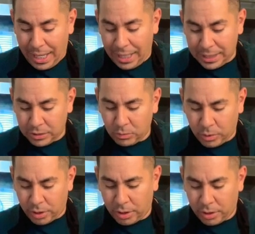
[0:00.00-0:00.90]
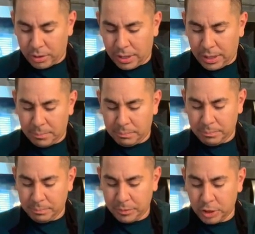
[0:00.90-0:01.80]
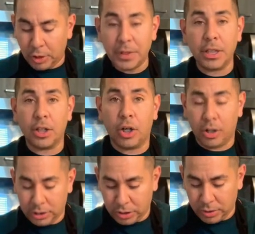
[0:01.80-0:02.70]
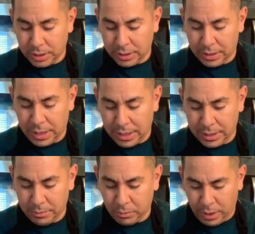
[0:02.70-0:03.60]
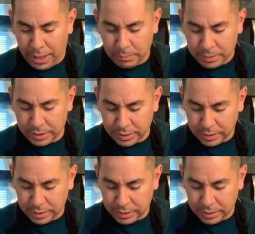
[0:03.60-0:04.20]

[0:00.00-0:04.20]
as we're serving it onto the naan wraps.